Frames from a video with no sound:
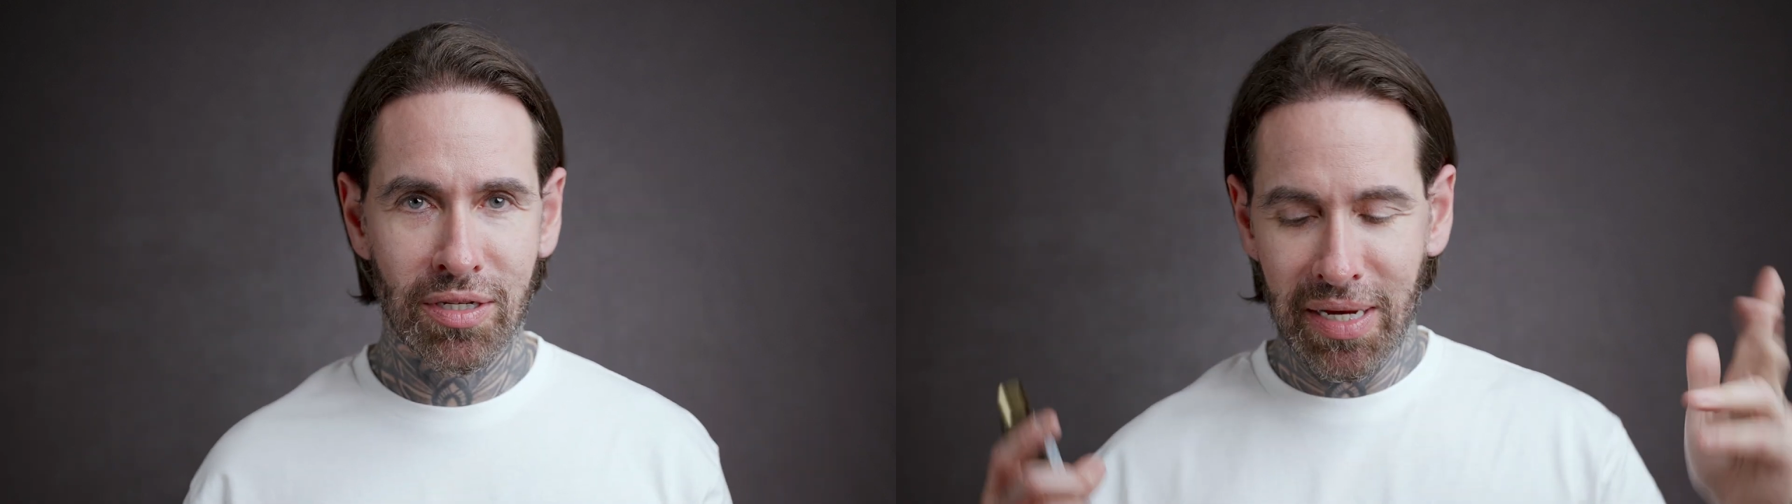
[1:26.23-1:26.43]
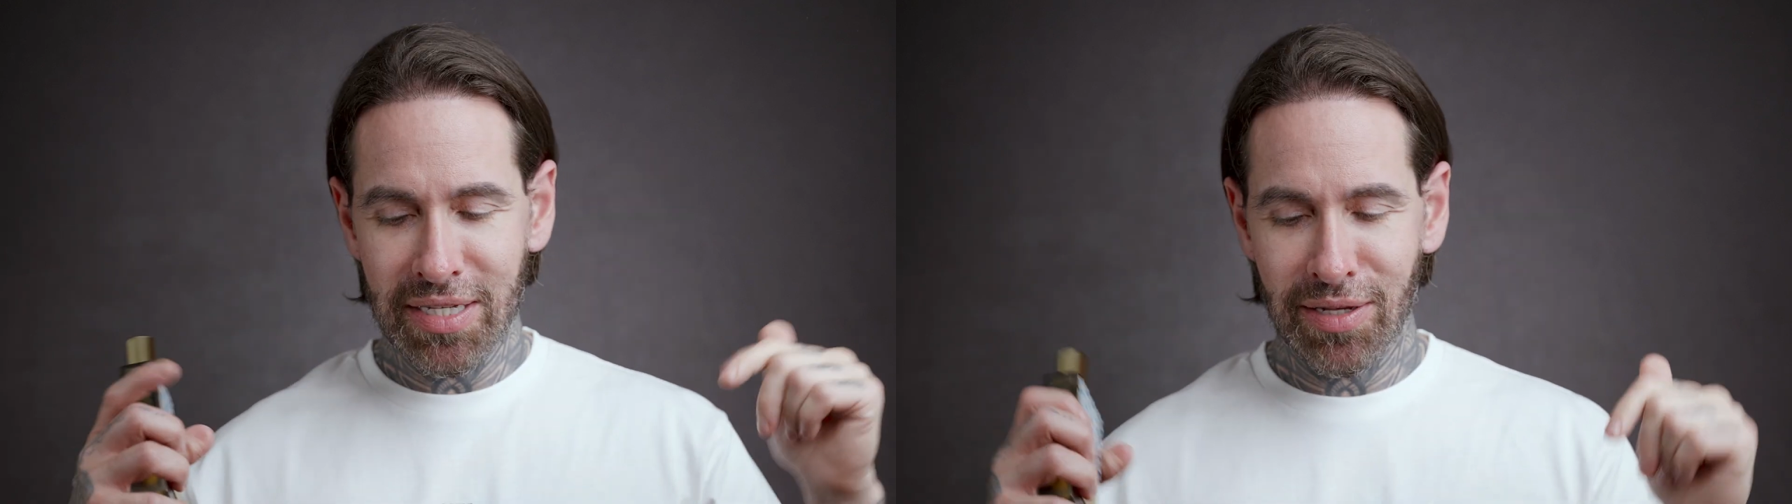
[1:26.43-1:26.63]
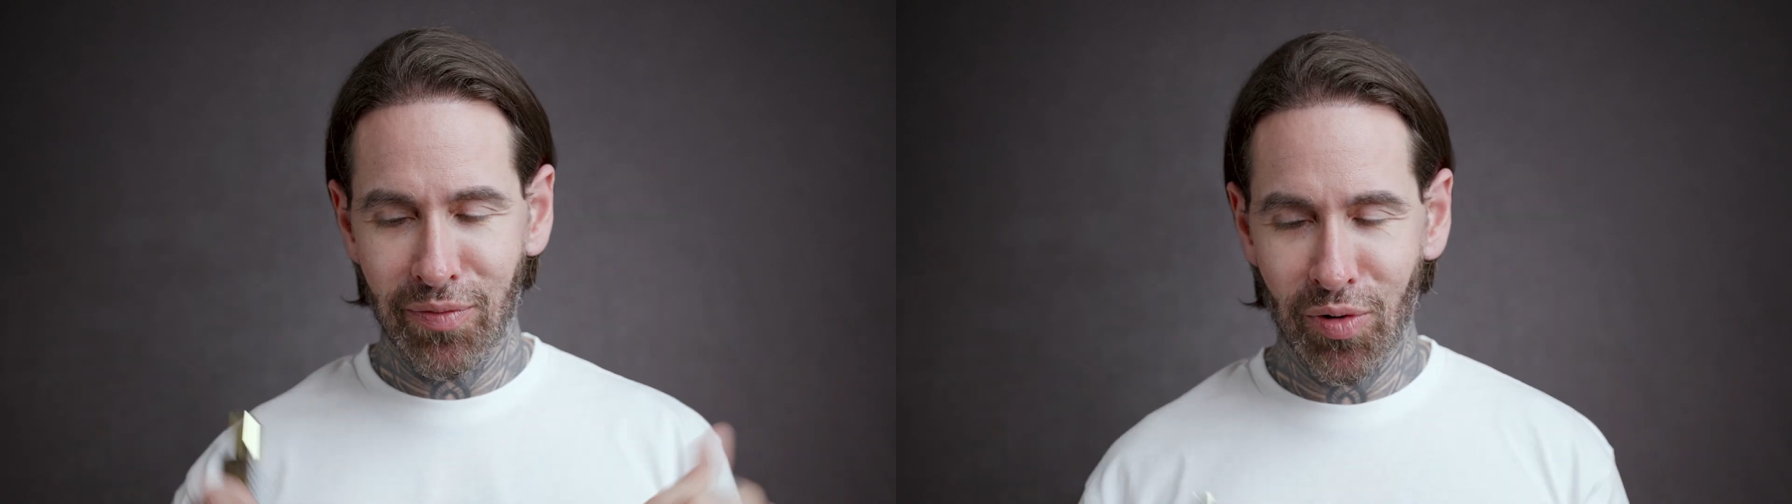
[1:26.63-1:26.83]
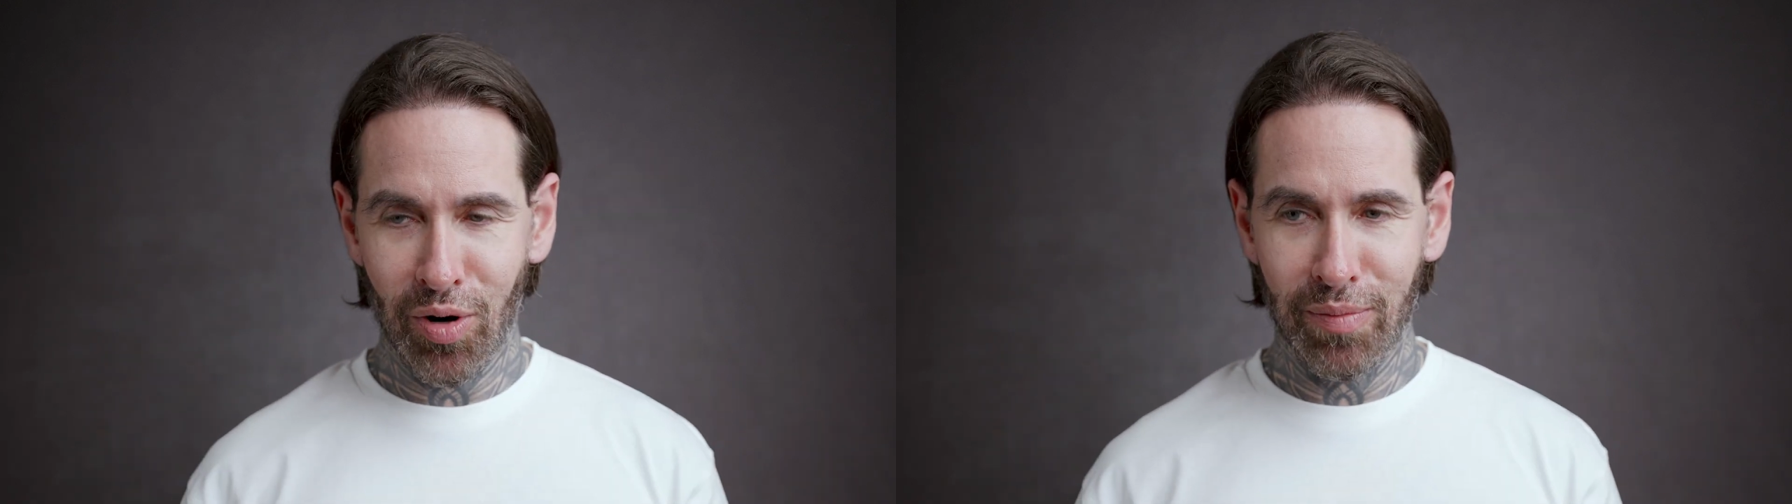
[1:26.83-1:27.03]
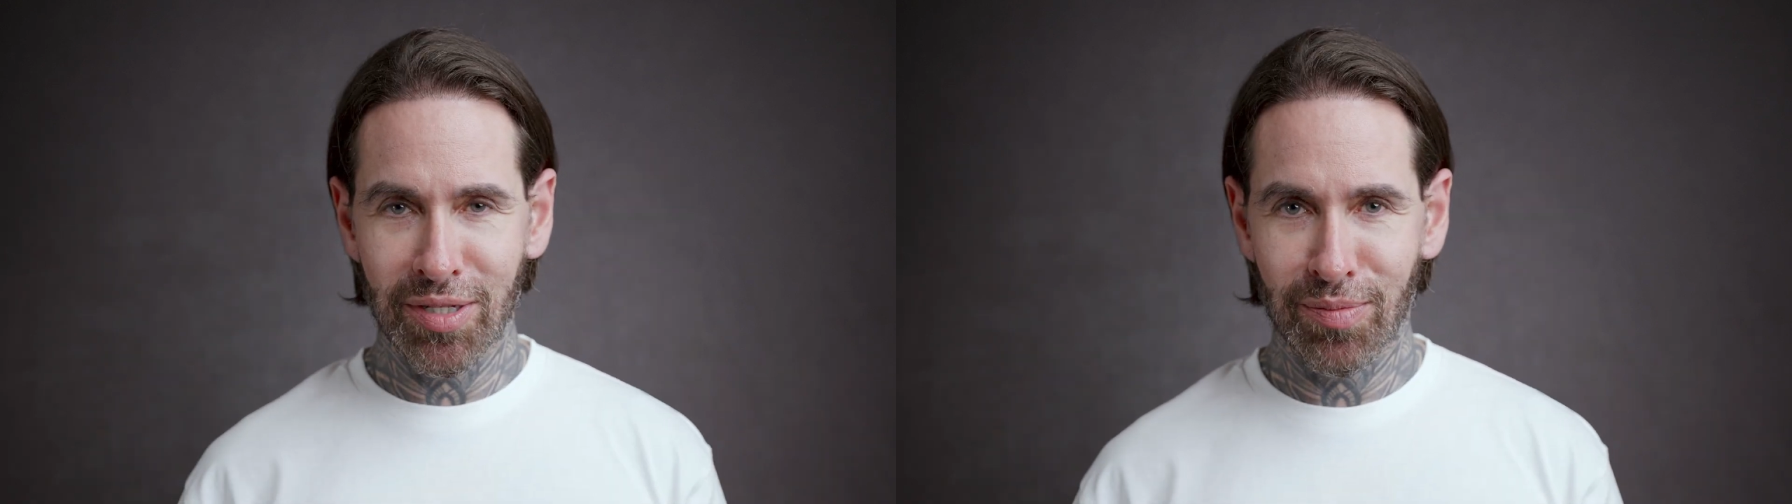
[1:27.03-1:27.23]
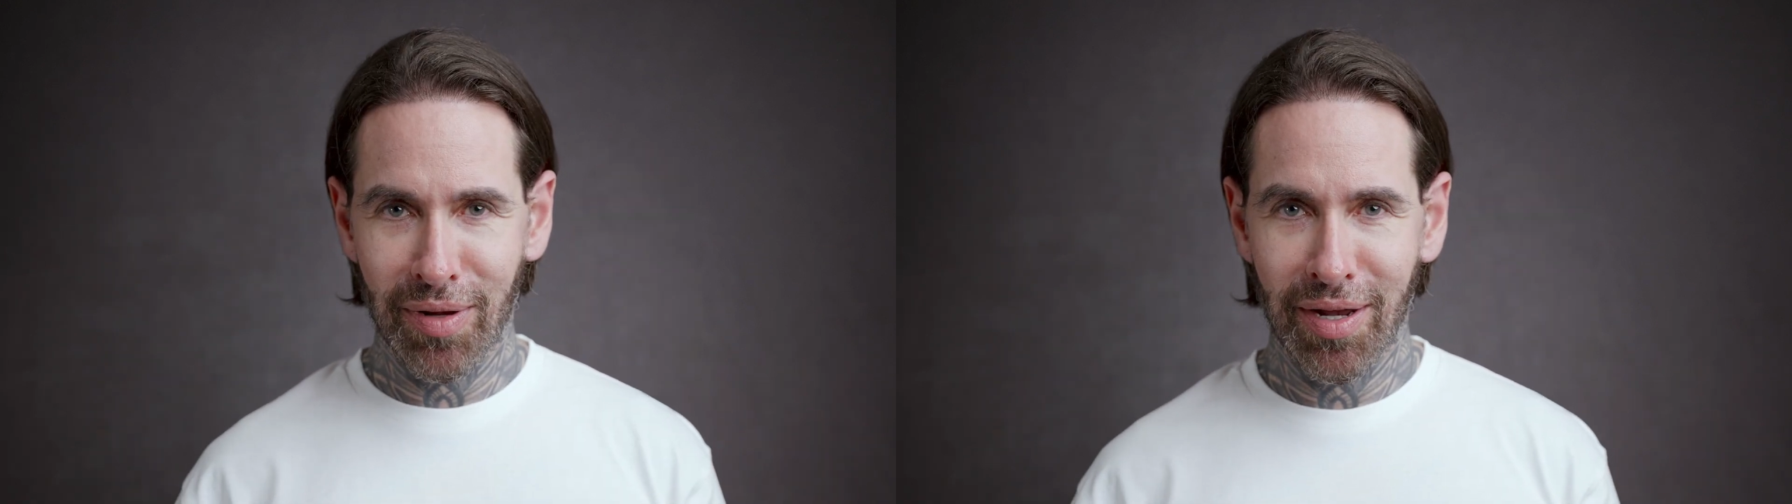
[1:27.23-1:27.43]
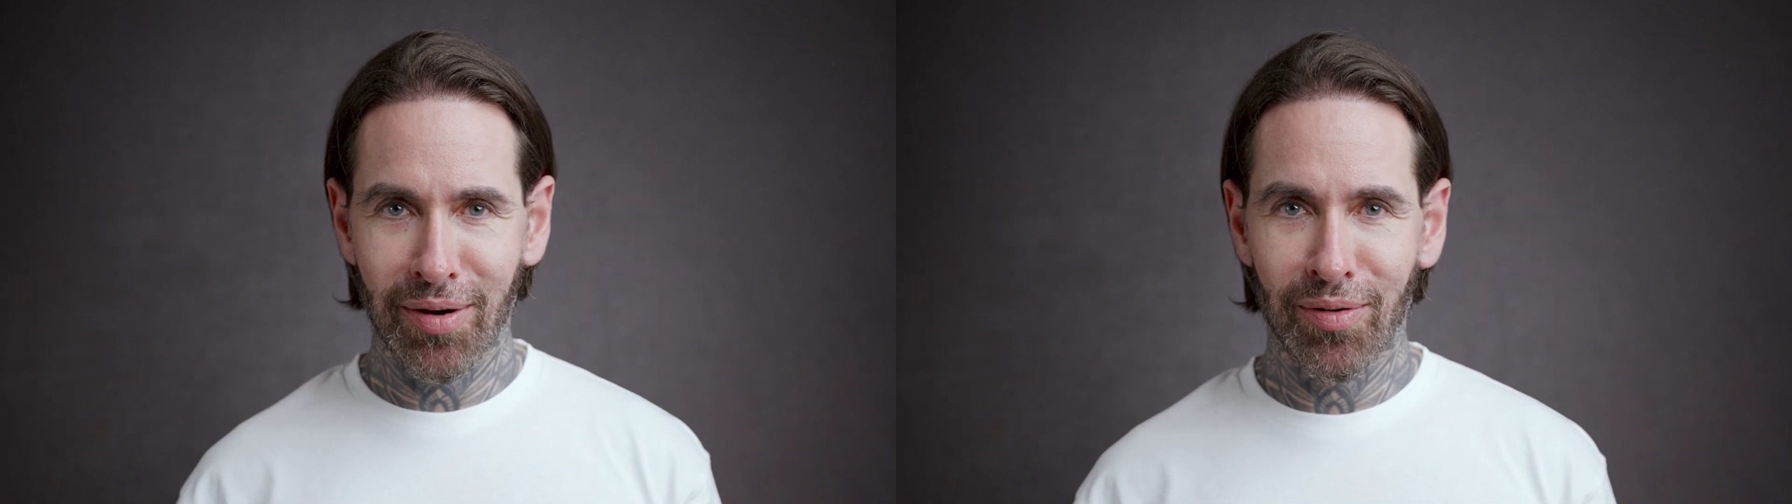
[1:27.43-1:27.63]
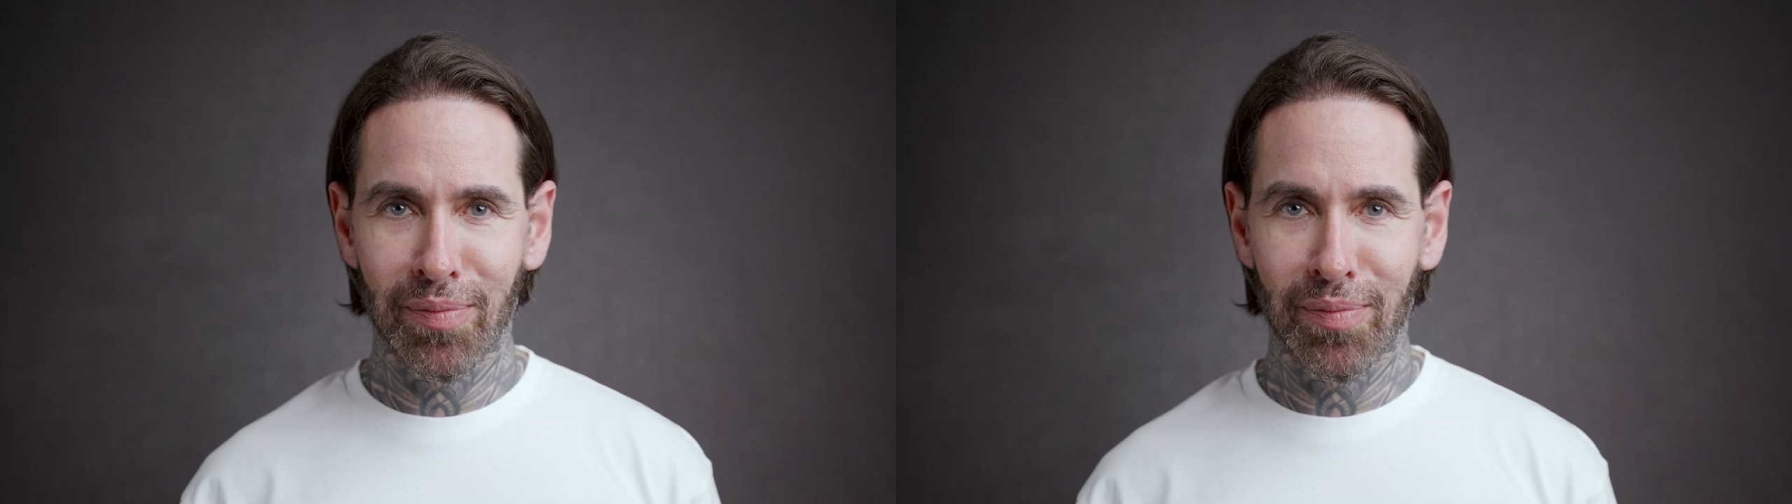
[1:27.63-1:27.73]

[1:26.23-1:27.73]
Please leave your comments below